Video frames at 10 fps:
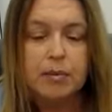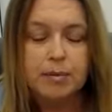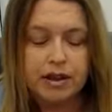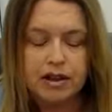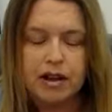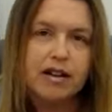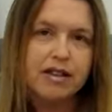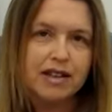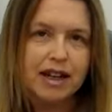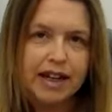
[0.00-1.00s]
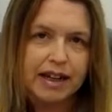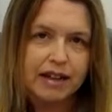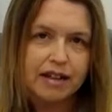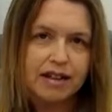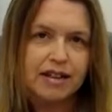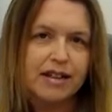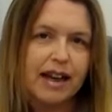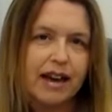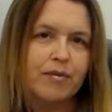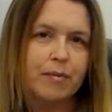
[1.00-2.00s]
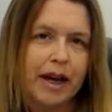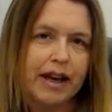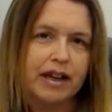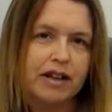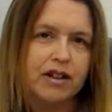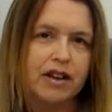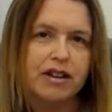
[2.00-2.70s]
but the client's late, they haven't paid,